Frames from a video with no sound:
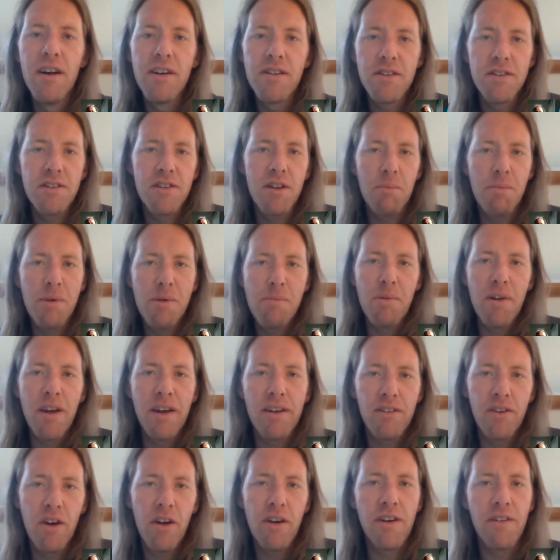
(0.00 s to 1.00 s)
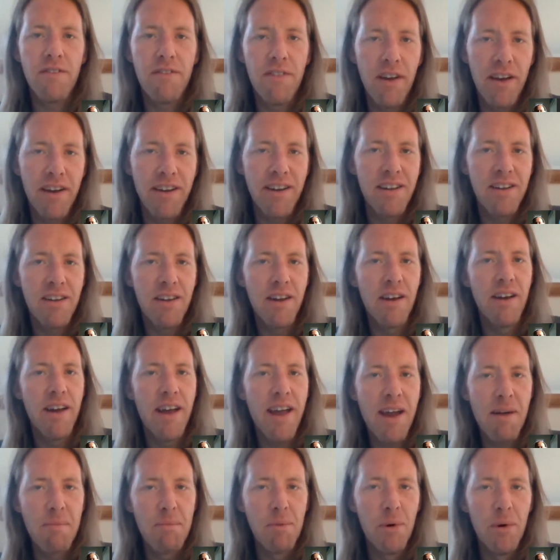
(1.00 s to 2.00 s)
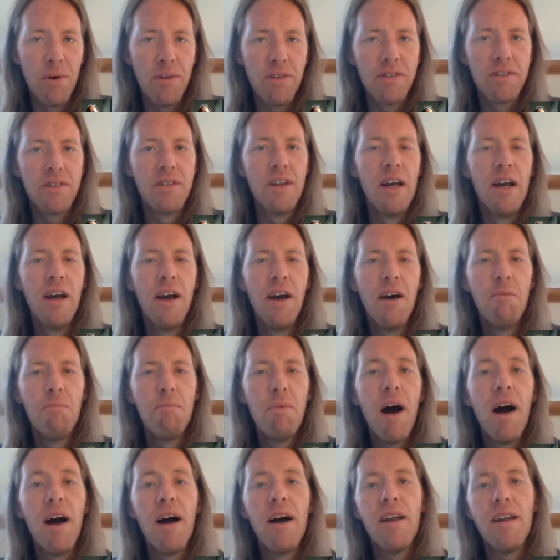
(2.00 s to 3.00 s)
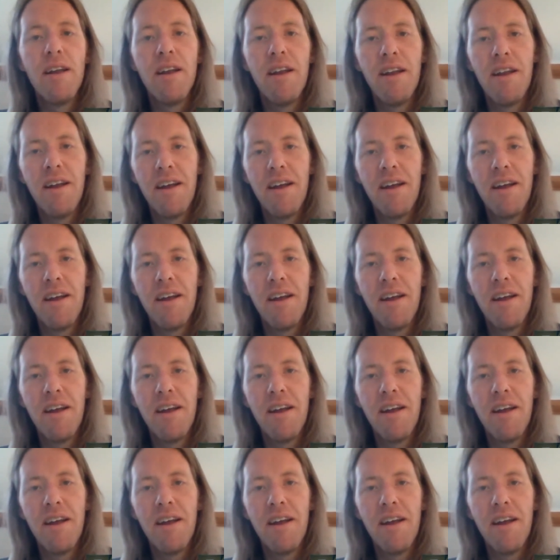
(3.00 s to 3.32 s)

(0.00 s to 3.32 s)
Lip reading: to stop like Tony flying in airports. But